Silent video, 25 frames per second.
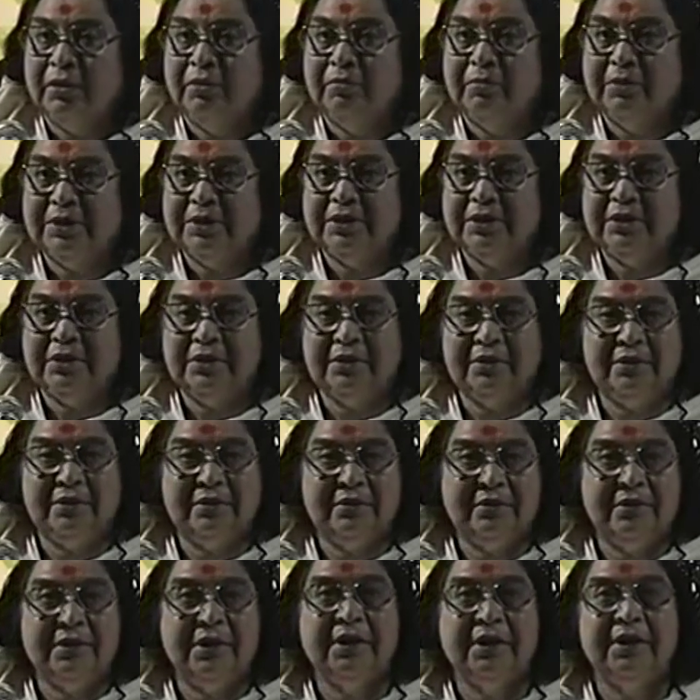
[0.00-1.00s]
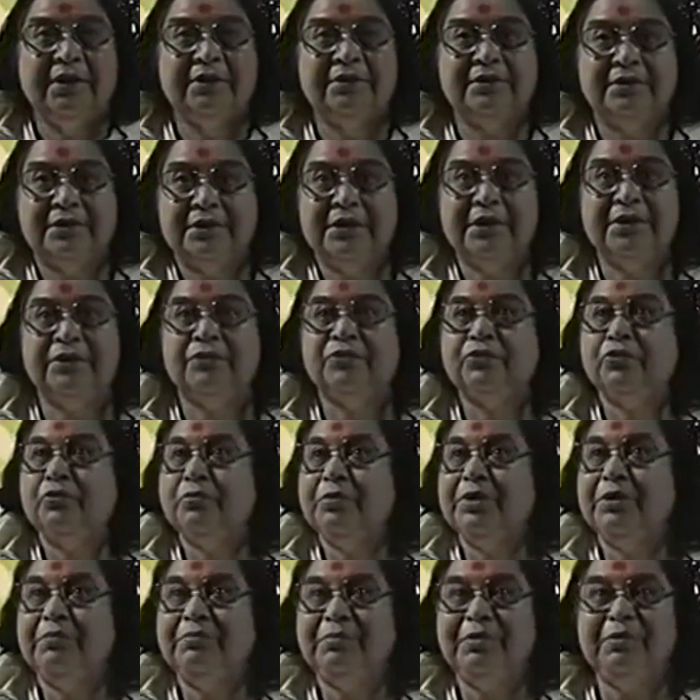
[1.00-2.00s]
But there are still so
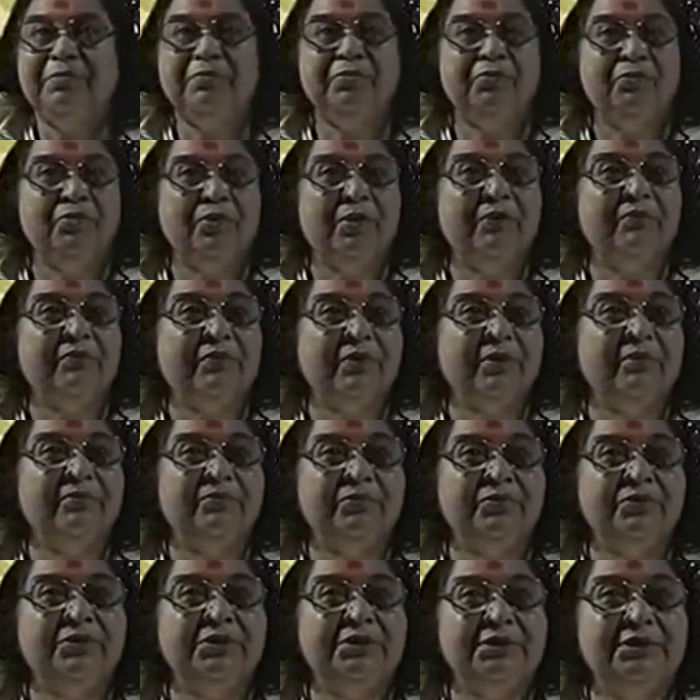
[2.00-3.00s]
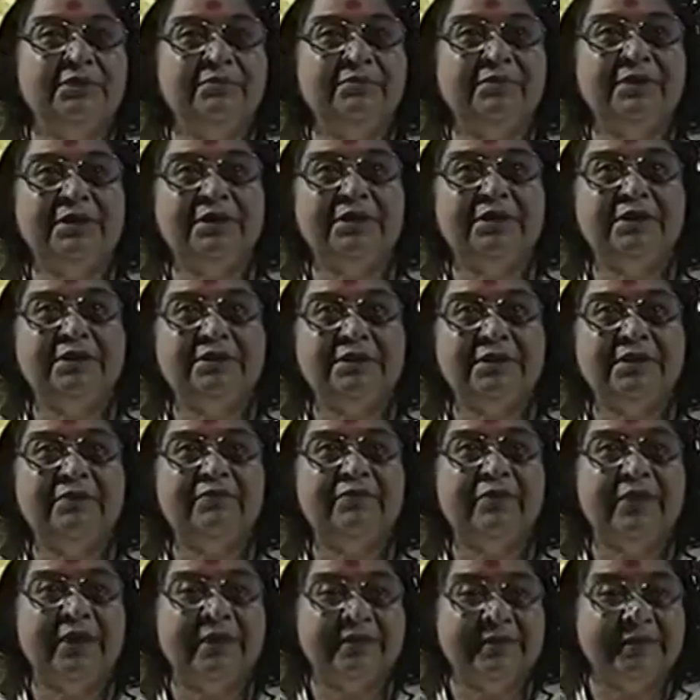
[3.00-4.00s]
many people who have come to receive their
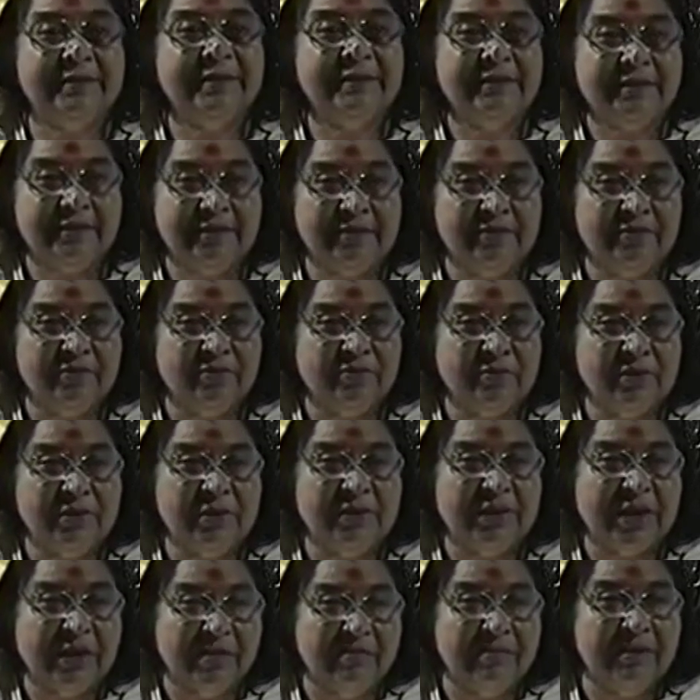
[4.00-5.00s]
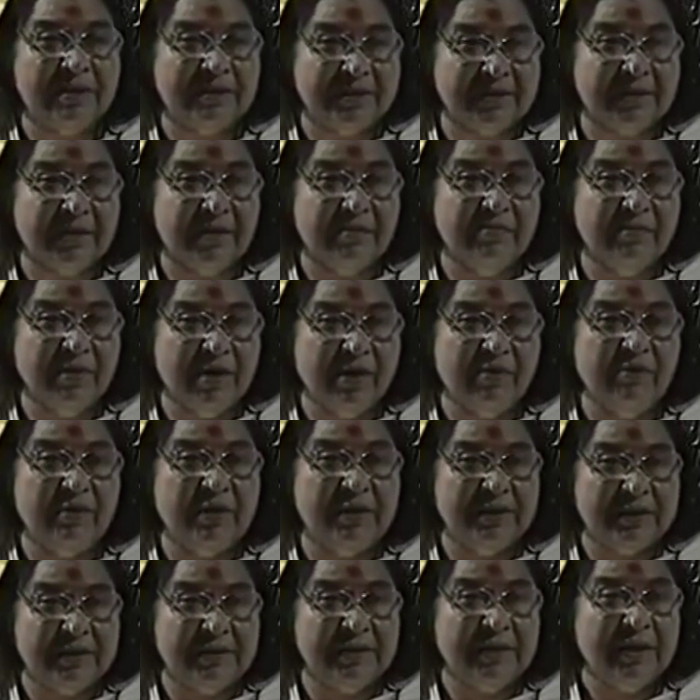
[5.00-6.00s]
self-realization, so the time has come now,
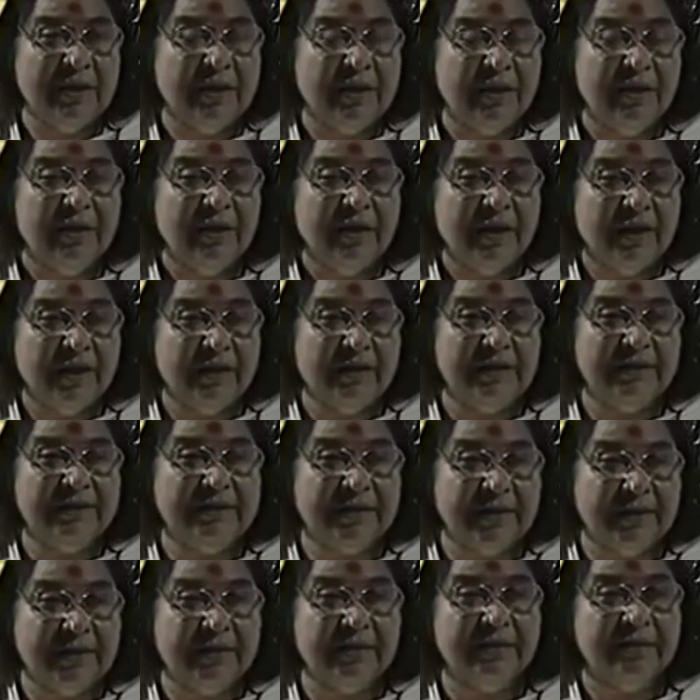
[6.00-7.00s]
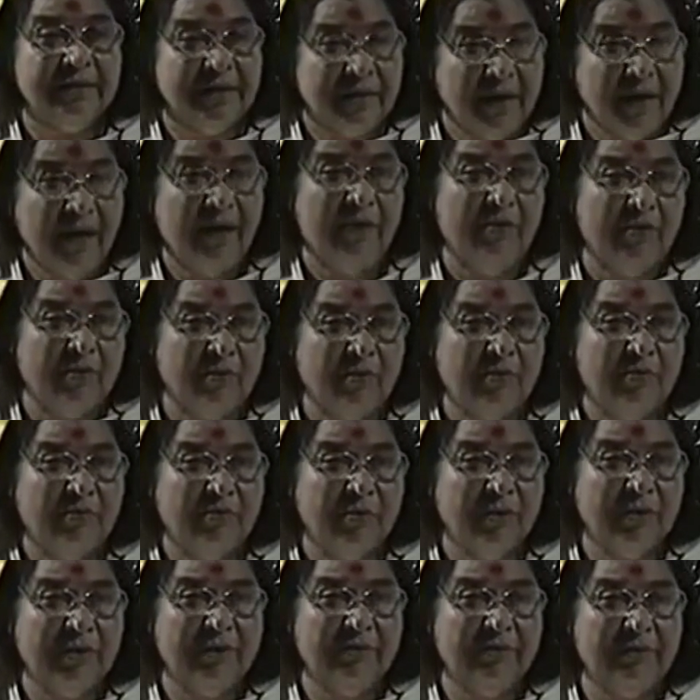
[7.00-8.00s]
let's at least get it now.
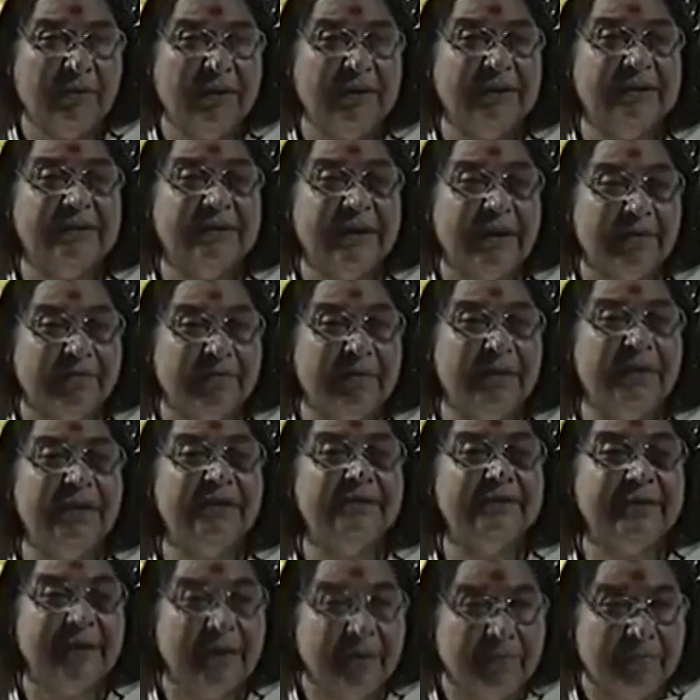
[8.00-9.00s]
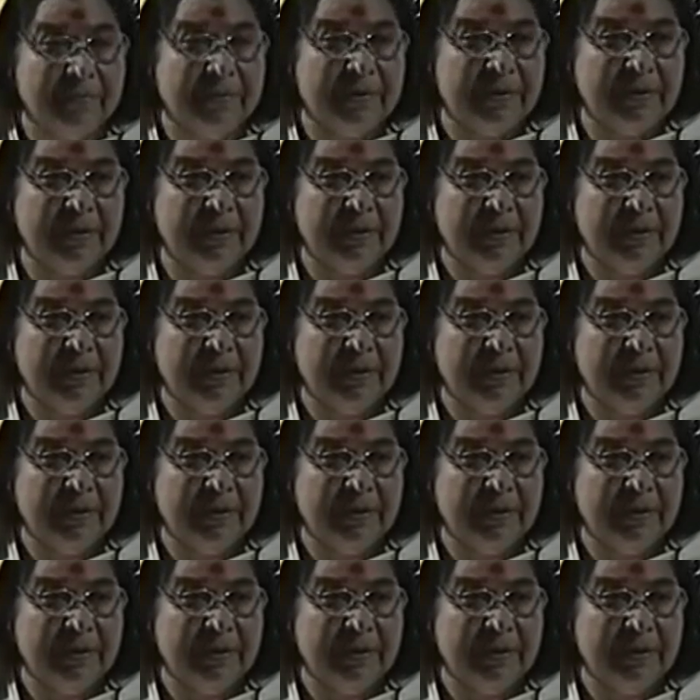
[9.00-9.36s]
Whatever has happened, has happened.